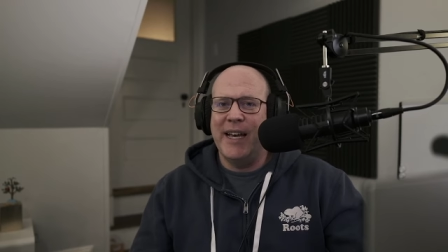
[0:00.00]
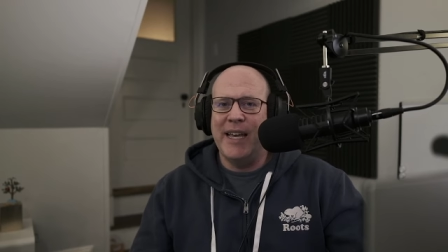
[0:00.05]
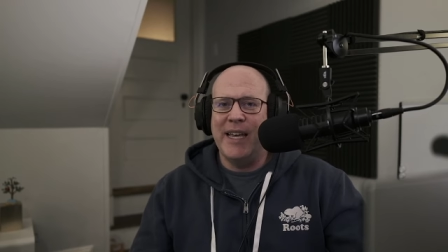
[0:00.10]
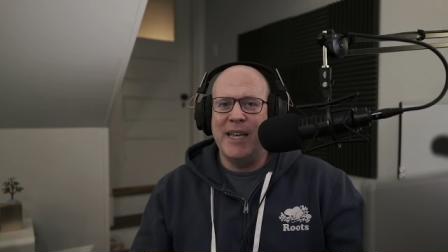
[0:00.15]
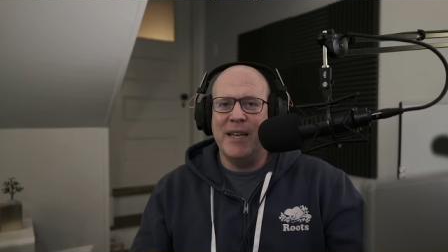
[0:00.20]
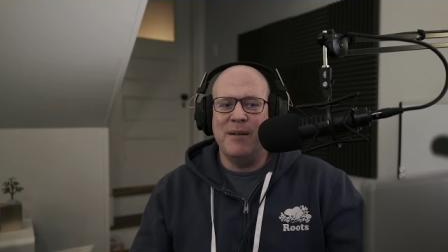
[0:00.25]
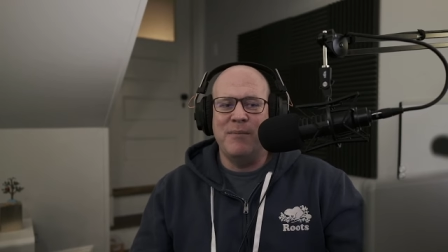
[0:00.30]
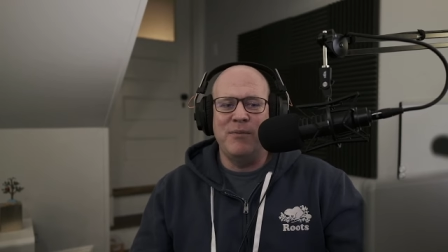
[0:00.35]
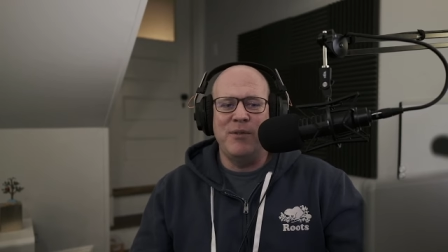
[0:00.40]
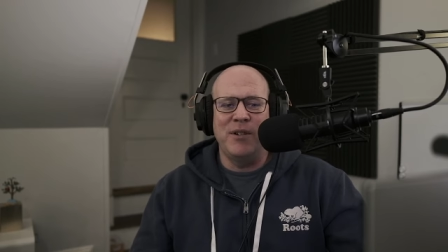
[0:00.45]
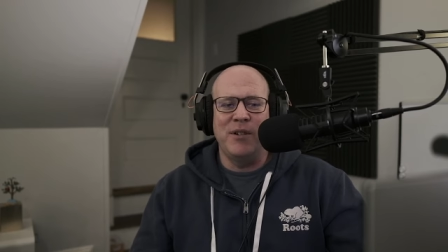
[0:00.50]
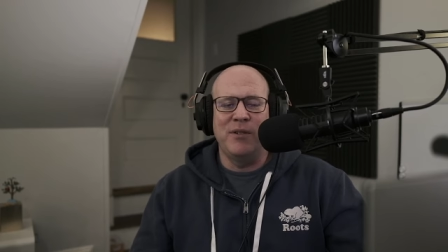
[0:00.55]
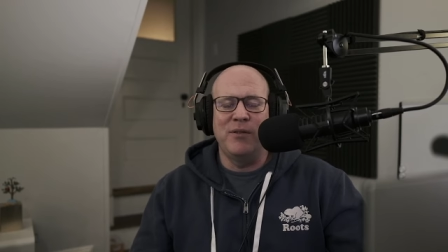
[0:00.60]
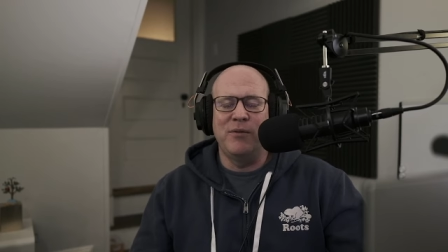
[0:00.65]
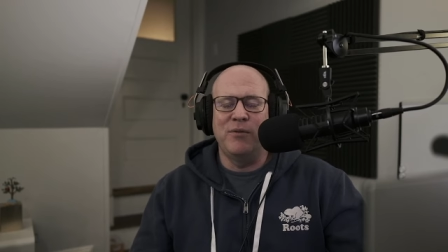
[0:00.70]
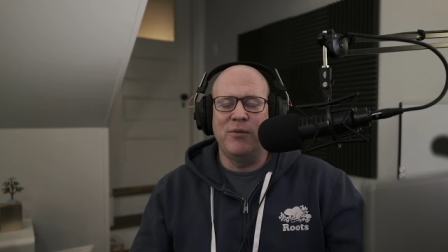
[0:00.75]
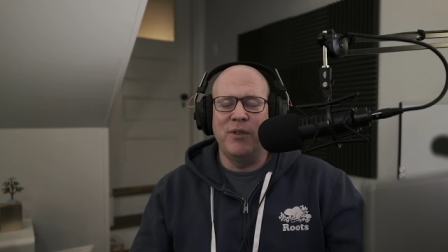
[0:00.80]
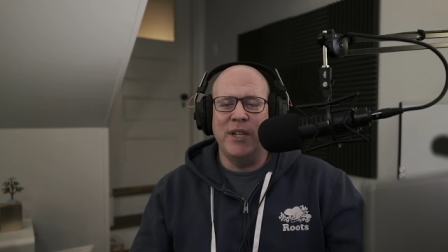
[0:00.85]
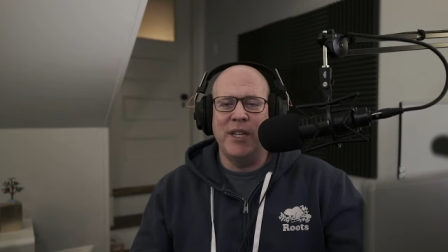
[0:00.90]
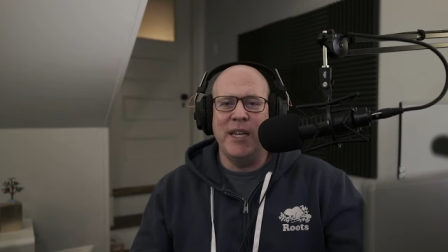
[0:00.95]
I am
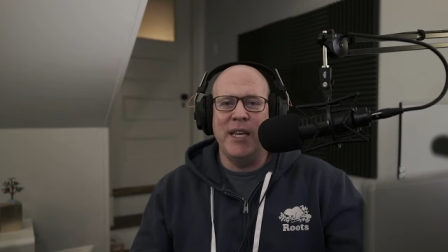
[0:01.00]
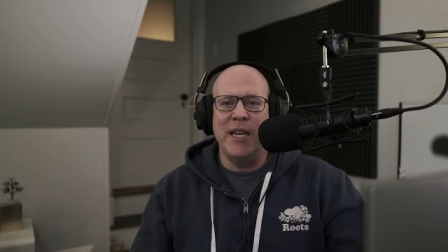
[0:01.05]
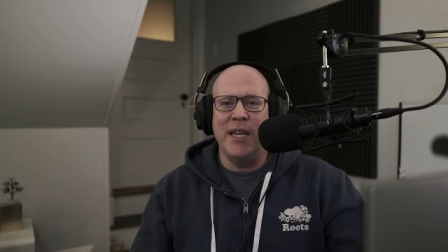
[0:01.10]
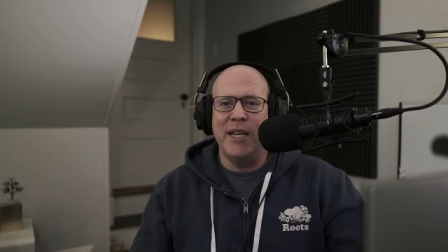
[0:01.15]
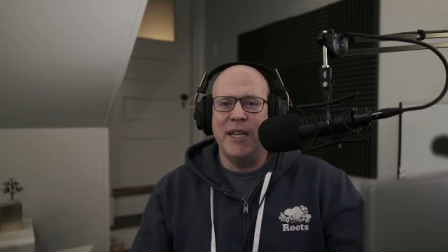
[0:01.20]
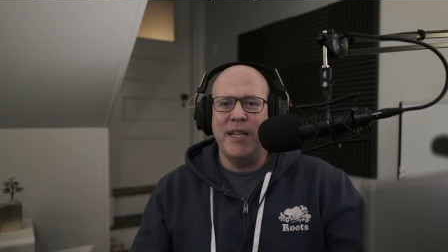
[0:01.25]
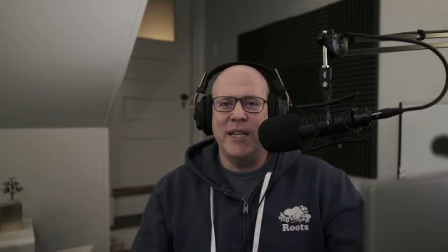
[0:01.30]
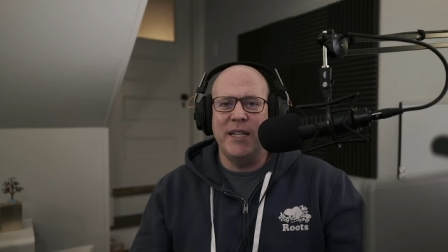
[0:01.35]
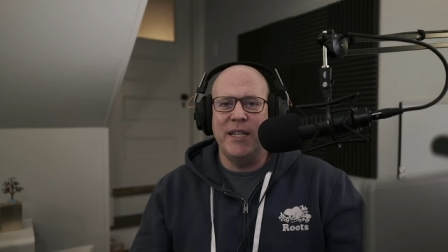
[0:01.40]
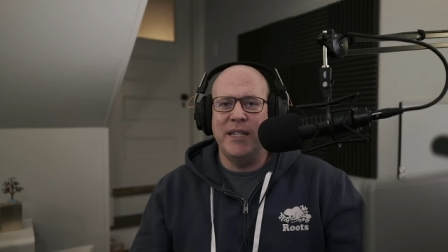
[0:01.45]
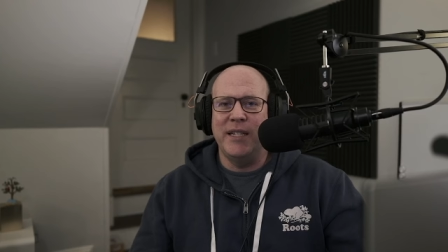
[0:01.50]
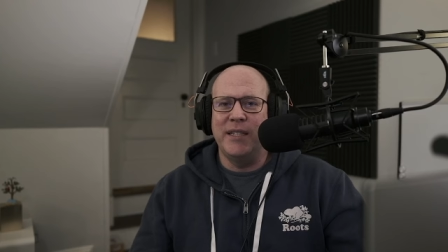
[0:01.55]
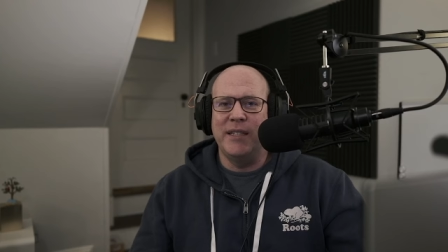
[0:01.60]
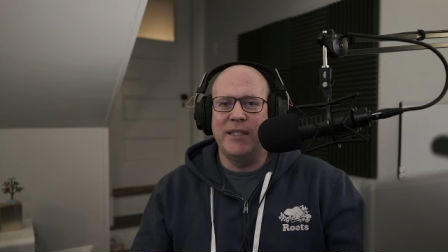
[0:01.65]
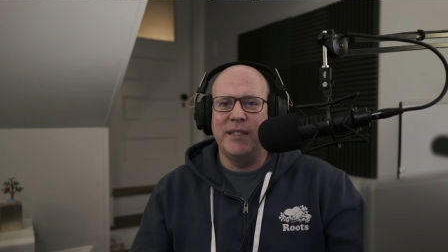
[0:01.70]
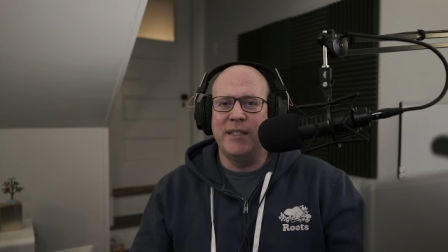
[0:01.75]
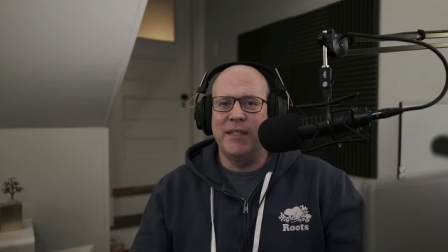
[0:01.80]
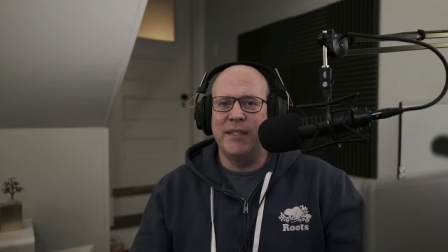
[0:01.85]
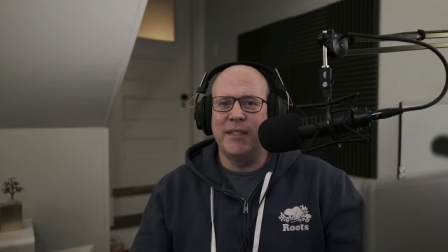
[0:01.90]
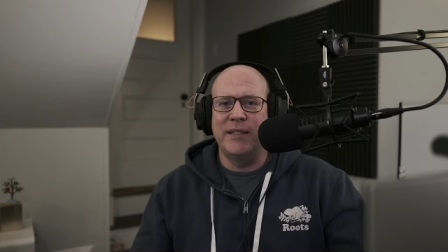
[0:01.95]
just really
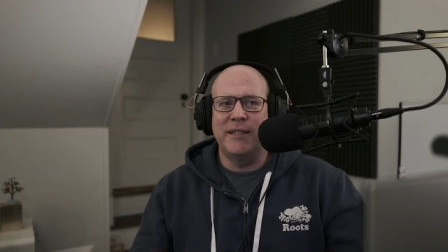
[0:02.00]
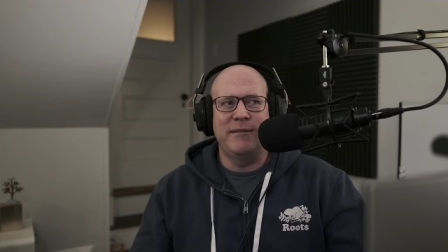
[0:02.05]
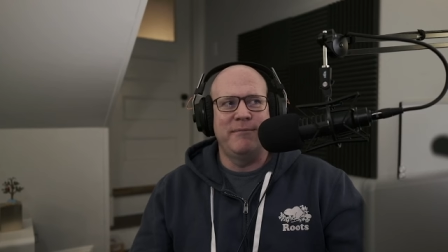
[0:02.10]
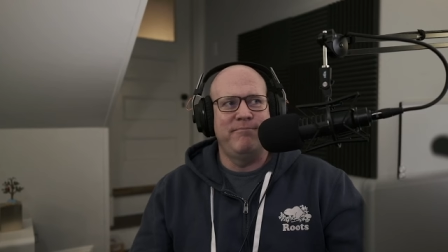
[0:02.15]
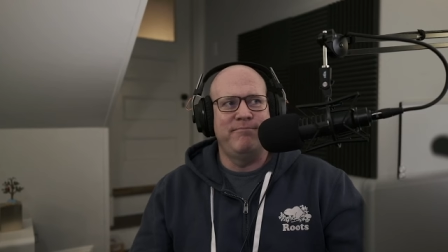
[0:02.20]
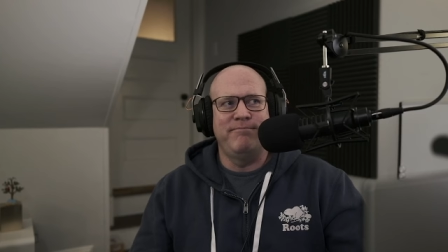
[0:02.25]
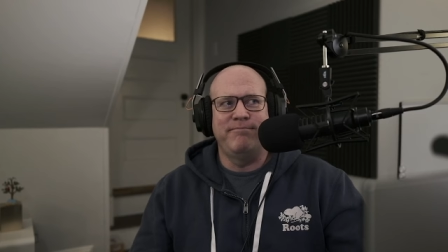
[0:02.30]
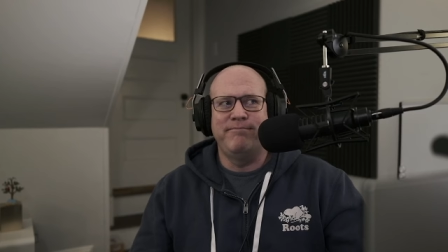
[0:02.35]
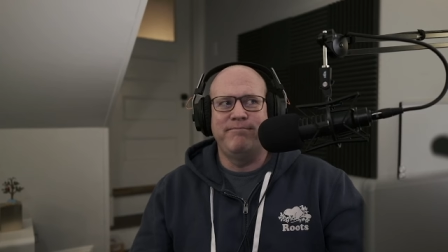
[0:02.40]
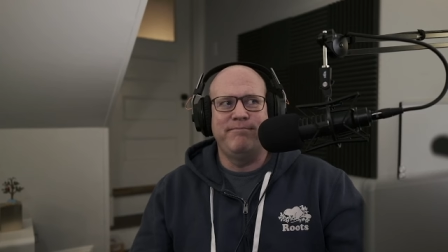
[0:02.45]
just